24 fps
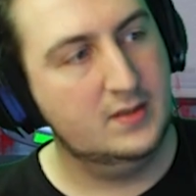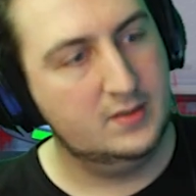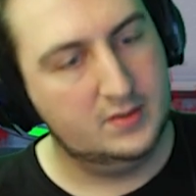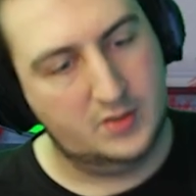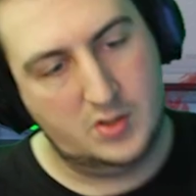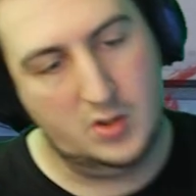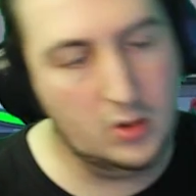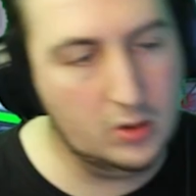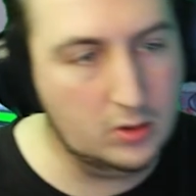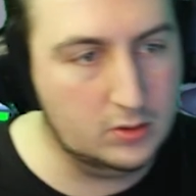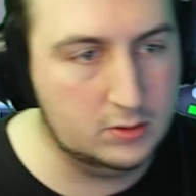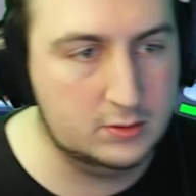
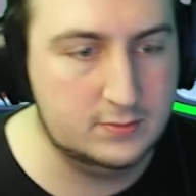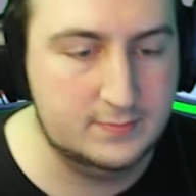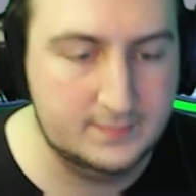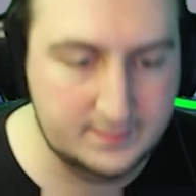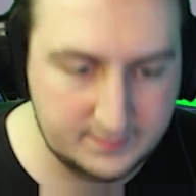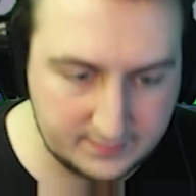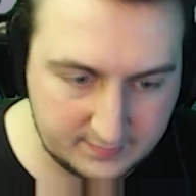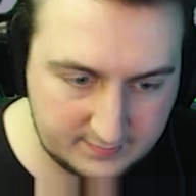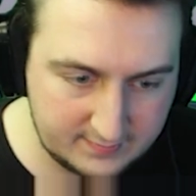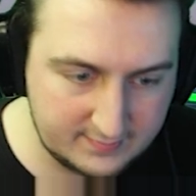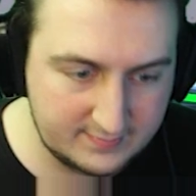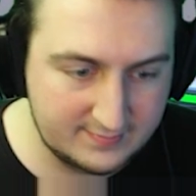Cool!
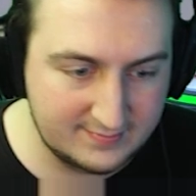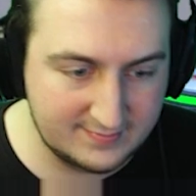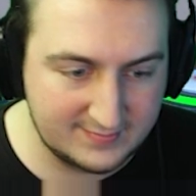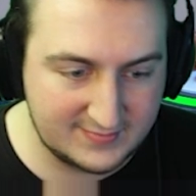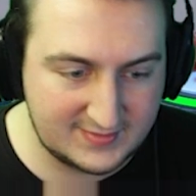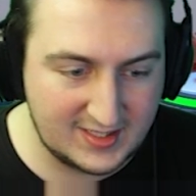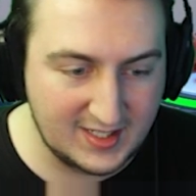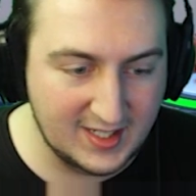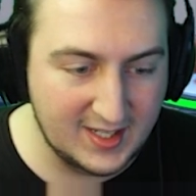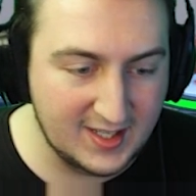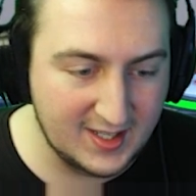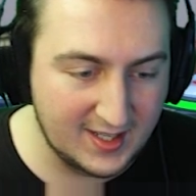
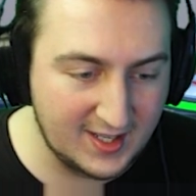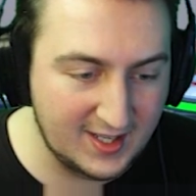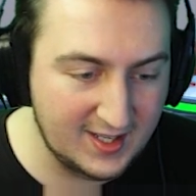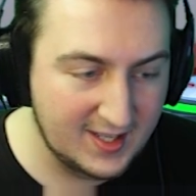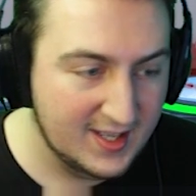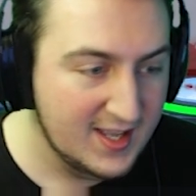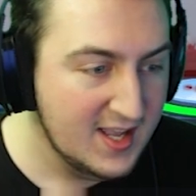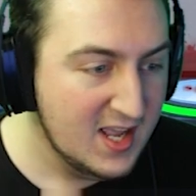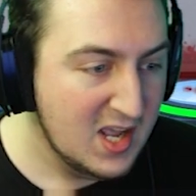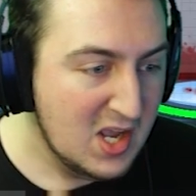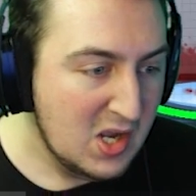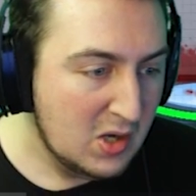
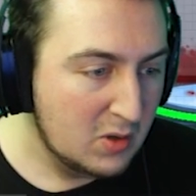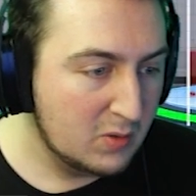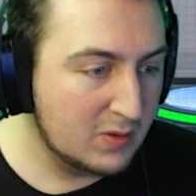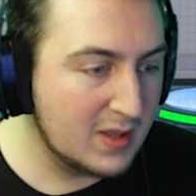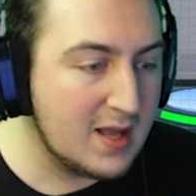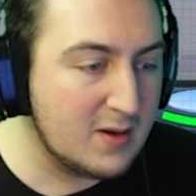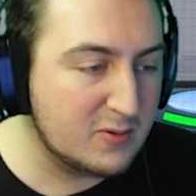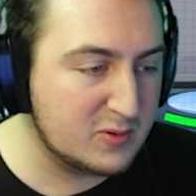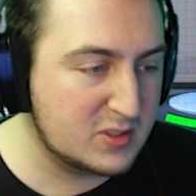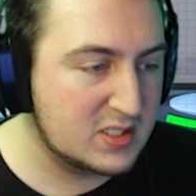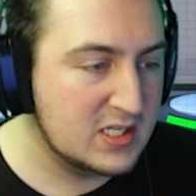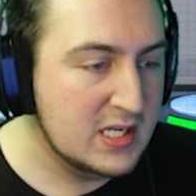
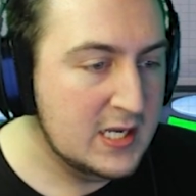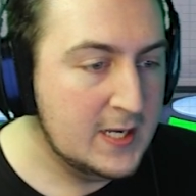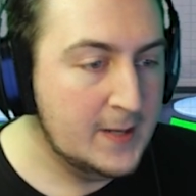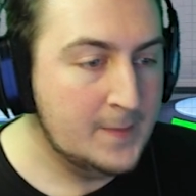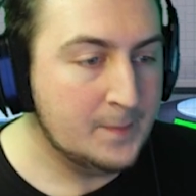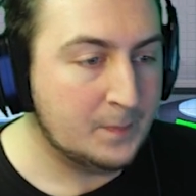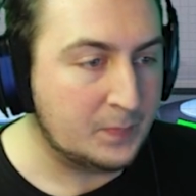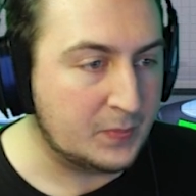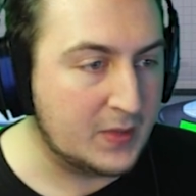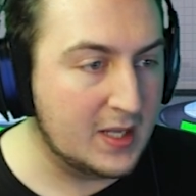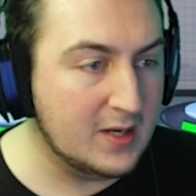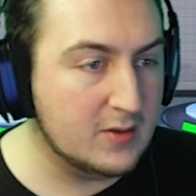Well,
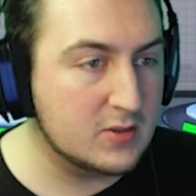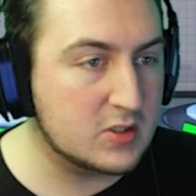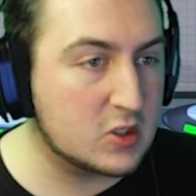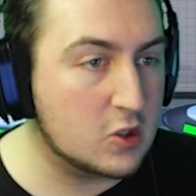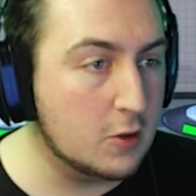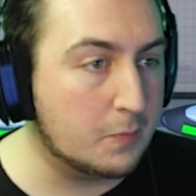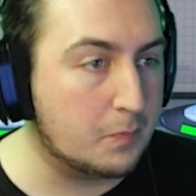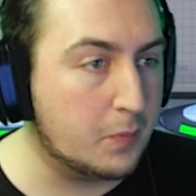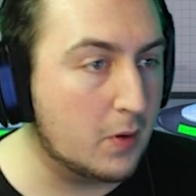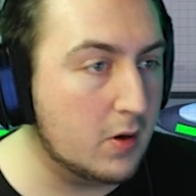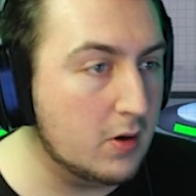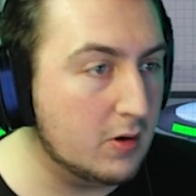that was
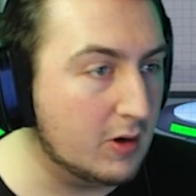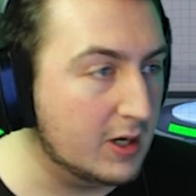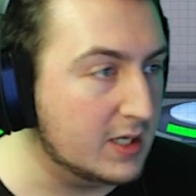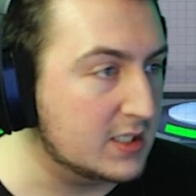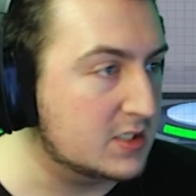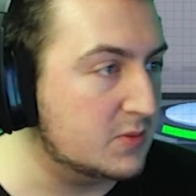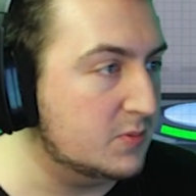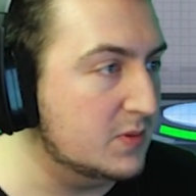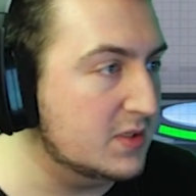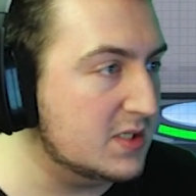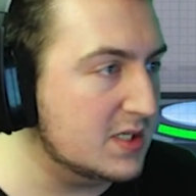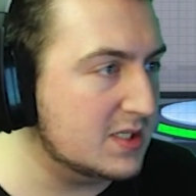good
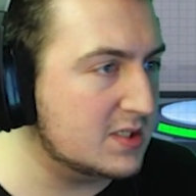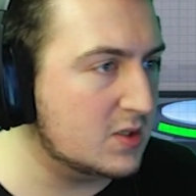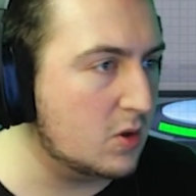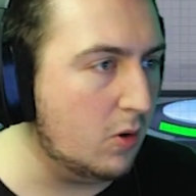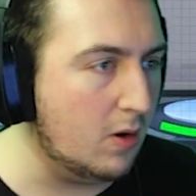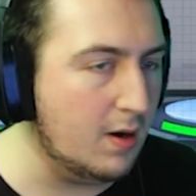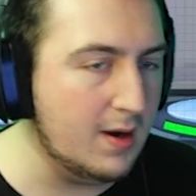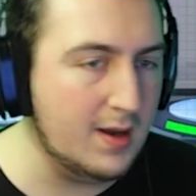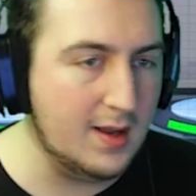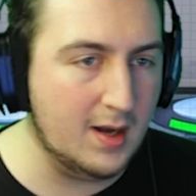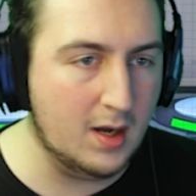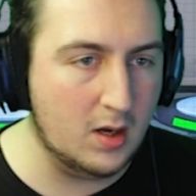progress. We did
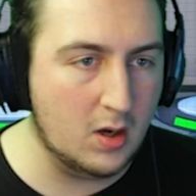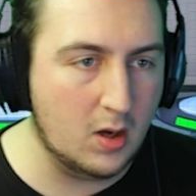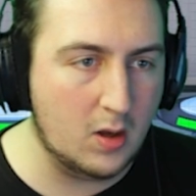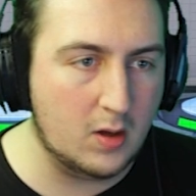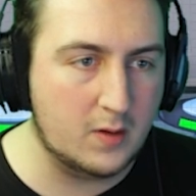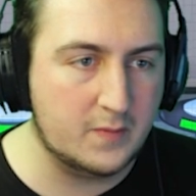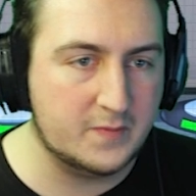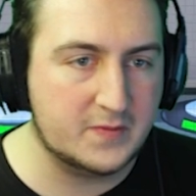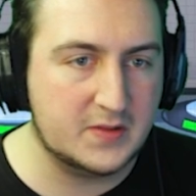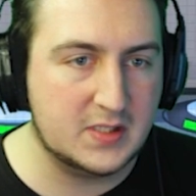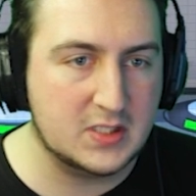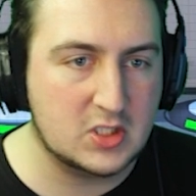quite a
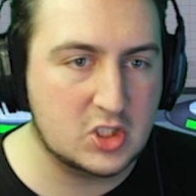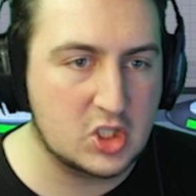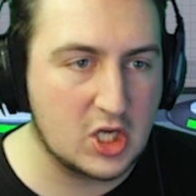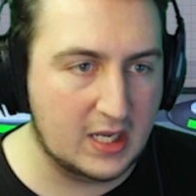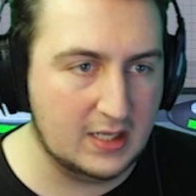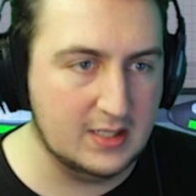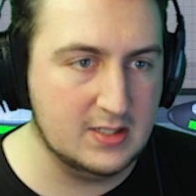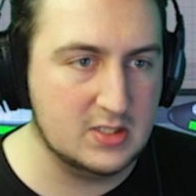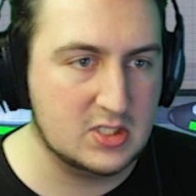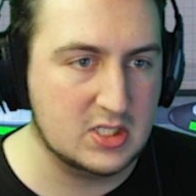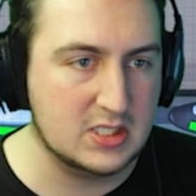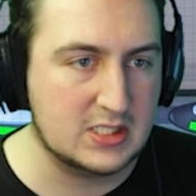lot of the
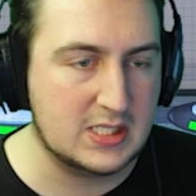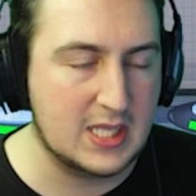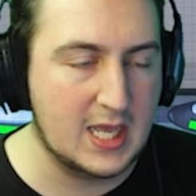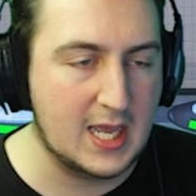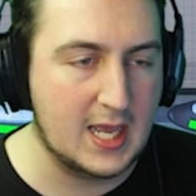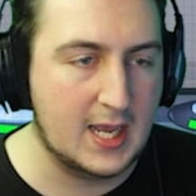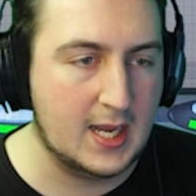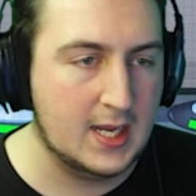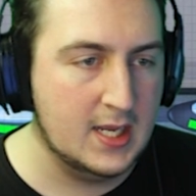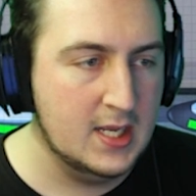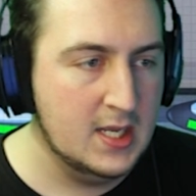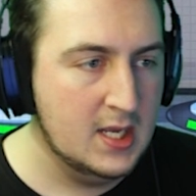challenges
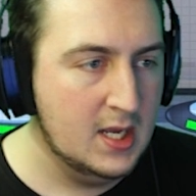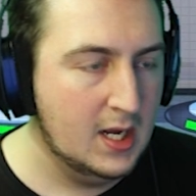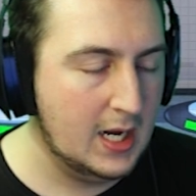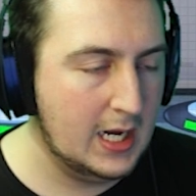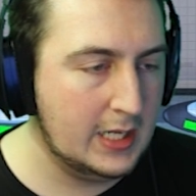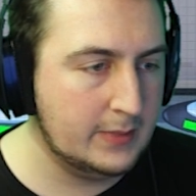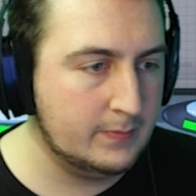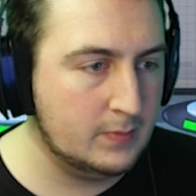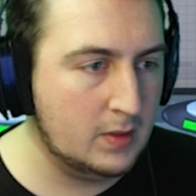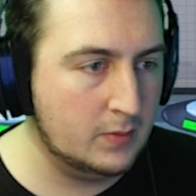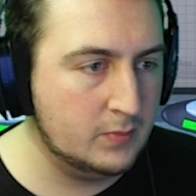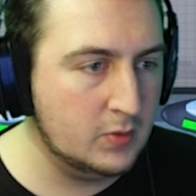there.
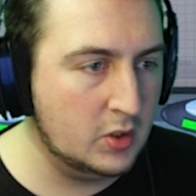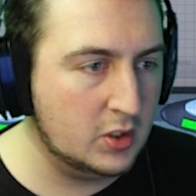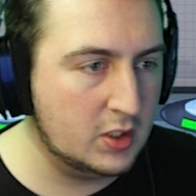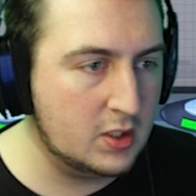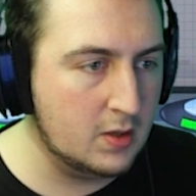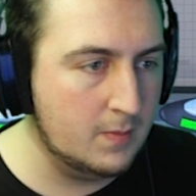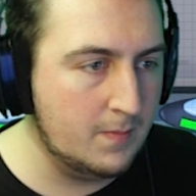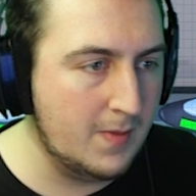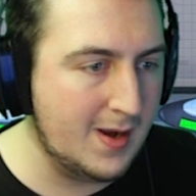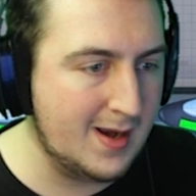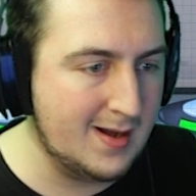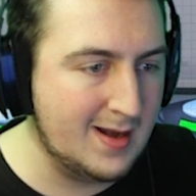I'm gonna
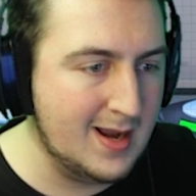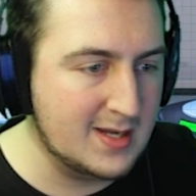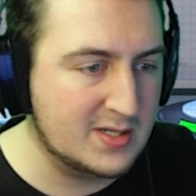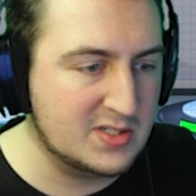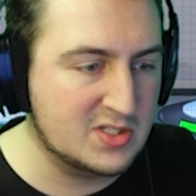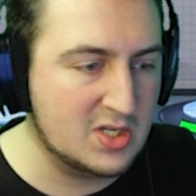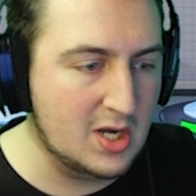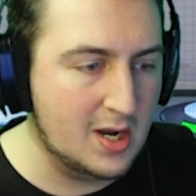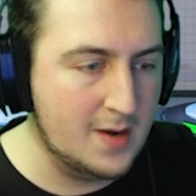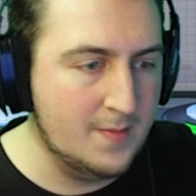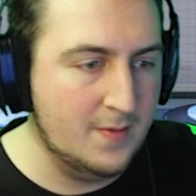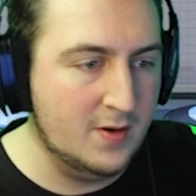come back
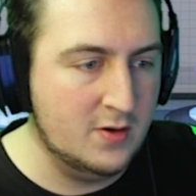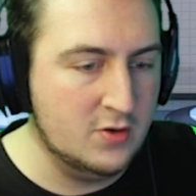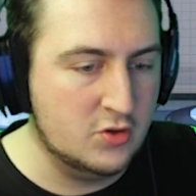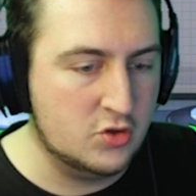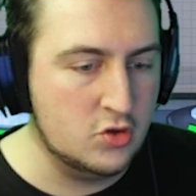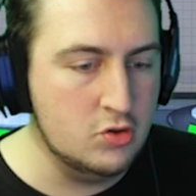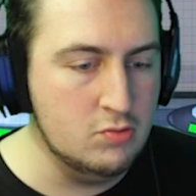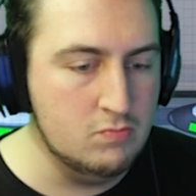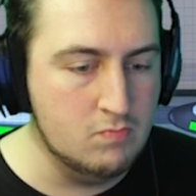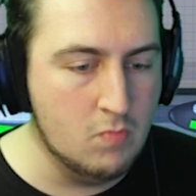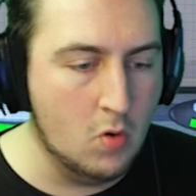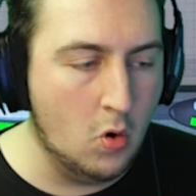next time and
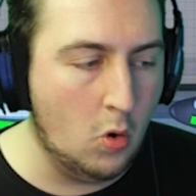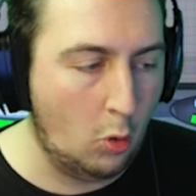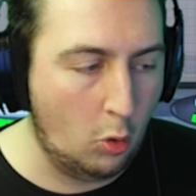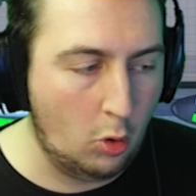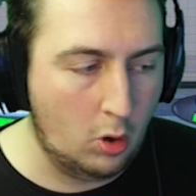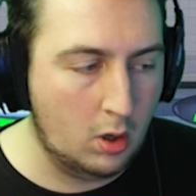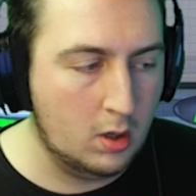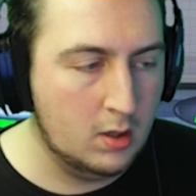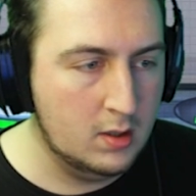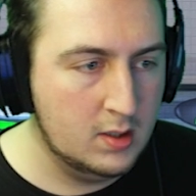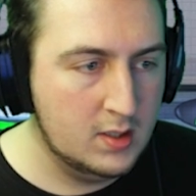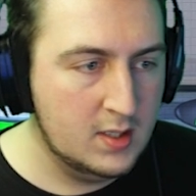do
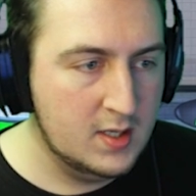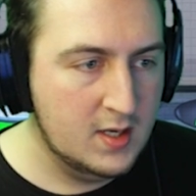more.